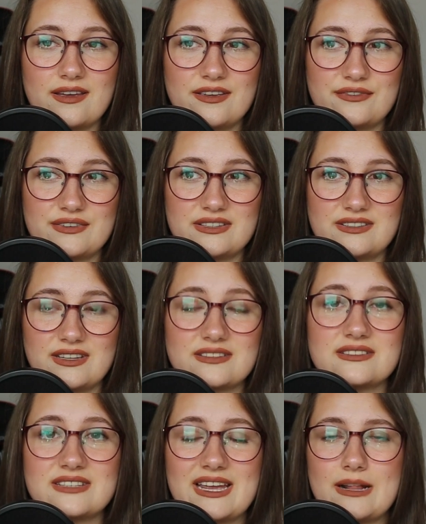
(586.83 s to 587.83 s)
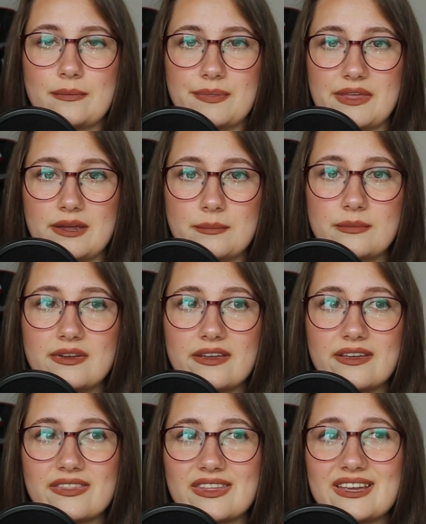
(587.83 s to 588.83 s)
if it doesn't help them,
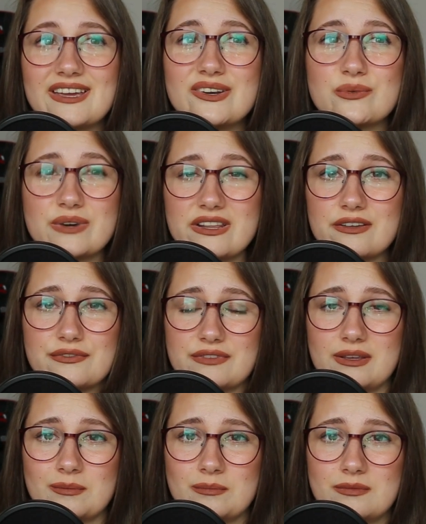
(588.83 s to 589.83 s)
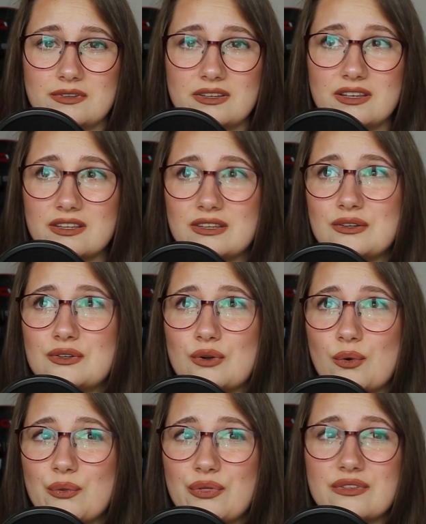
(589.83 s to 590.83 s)
then get rid of them. You
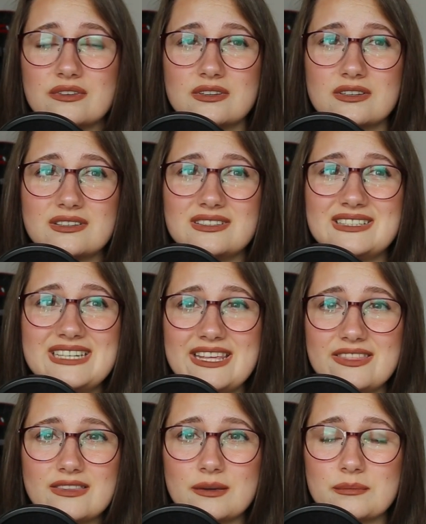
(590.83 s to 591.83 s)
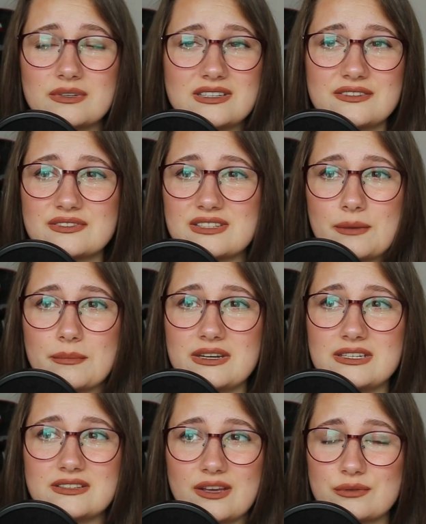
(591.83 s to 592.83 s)
don't need them. And if
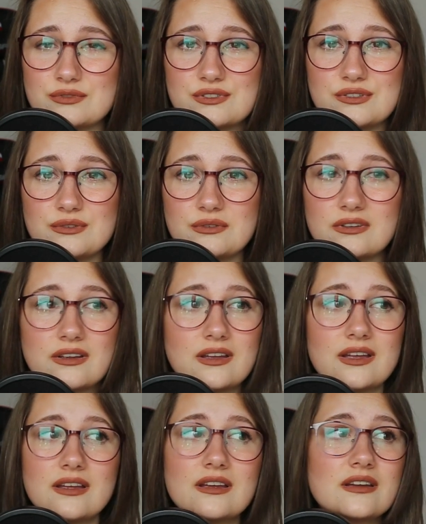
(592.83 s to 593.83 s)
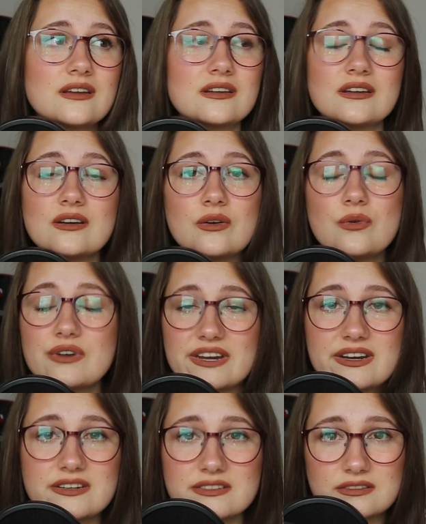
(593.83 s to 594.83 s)
somebody doubts you, who
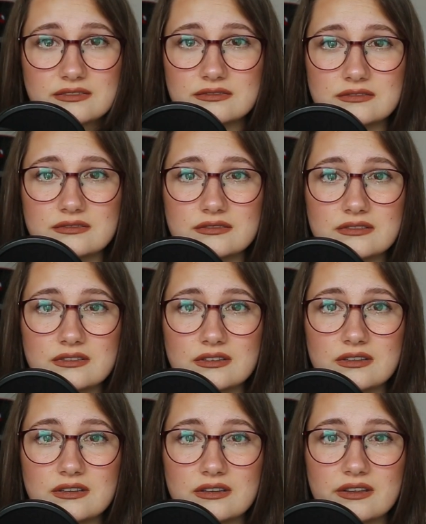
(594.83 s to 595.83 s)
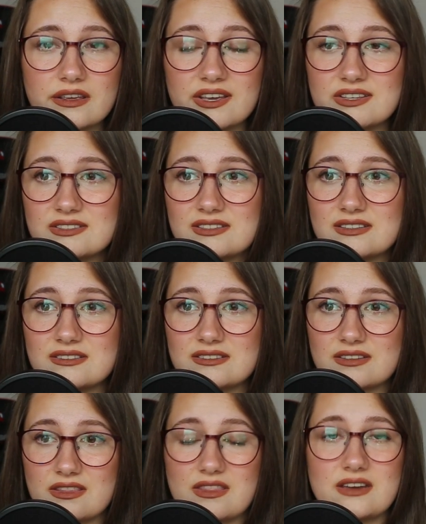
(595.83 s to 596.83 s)
cares? Is
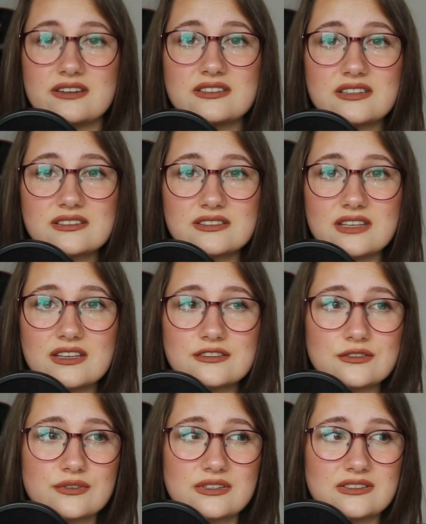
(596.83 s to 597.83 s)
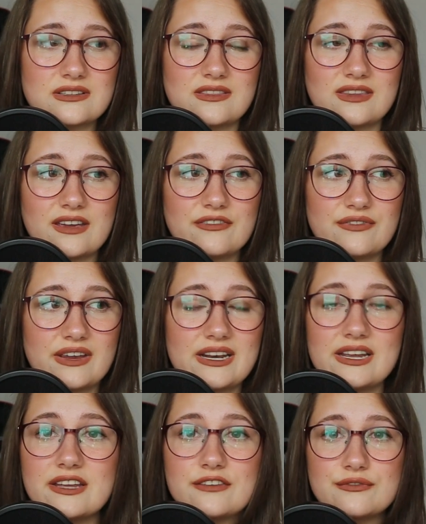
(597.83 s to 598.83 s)
it their success or is it their
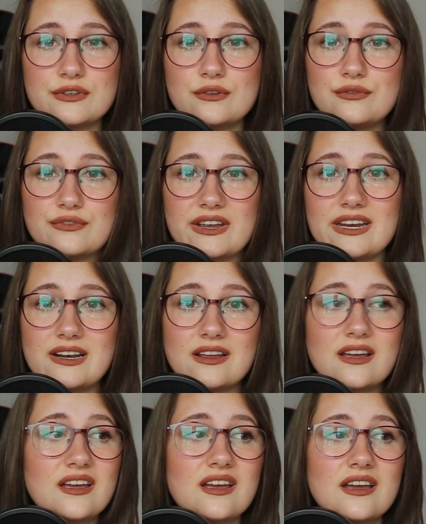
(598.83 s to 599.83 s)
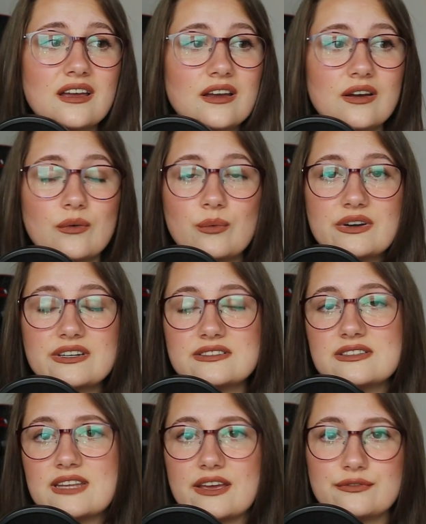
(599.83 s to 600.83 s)
failure? If you fail, What
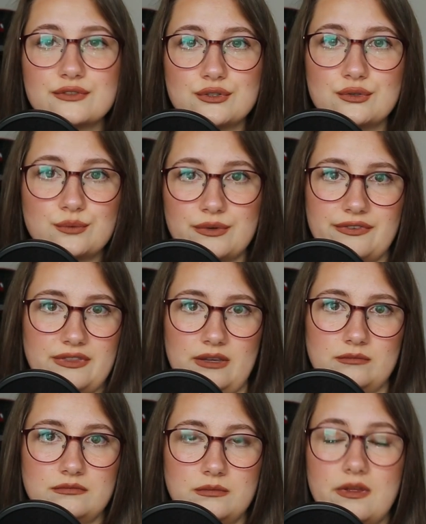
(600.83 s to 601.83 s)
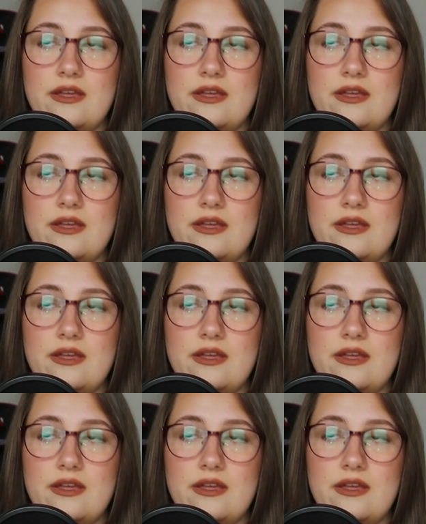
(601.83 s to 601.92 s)
does it have to do with them?